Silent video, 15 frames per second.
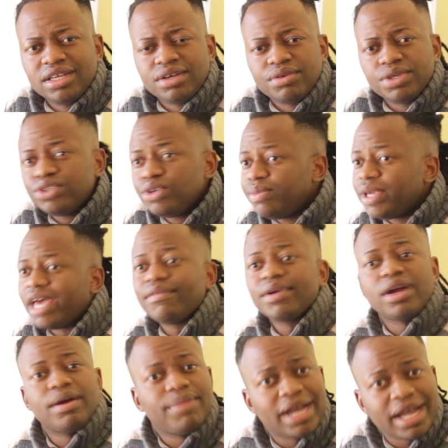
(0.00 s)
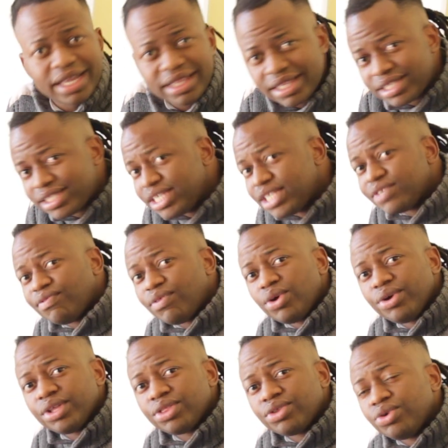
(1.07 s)
We should be having our behind the scenes
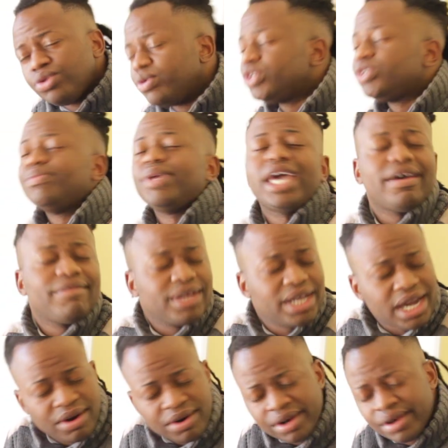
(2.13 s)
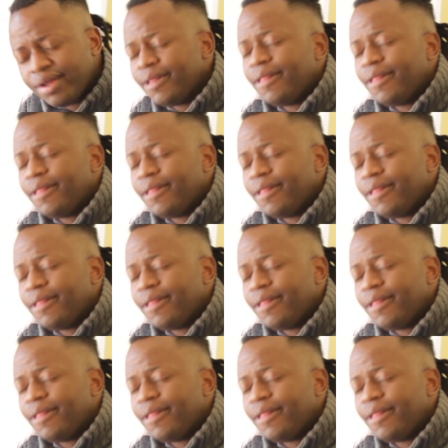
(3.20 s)
flowing through. We should be having our